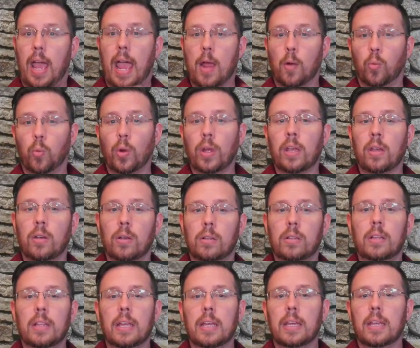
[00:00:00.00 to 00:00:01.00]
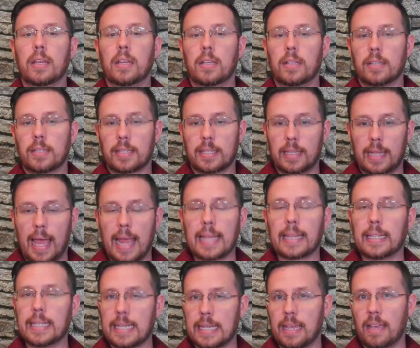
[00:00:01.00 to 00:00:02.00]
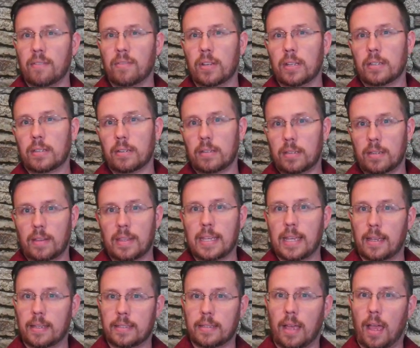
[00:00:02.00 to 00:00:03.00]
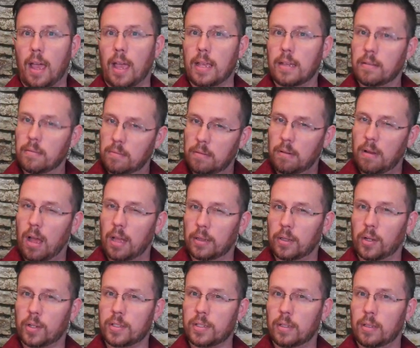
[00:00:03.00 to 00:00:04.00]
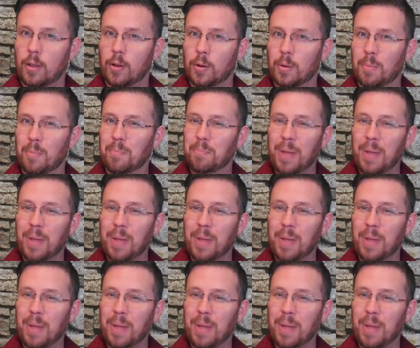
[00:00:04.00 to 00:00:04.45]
I will slightly give it to the Si on looks alone.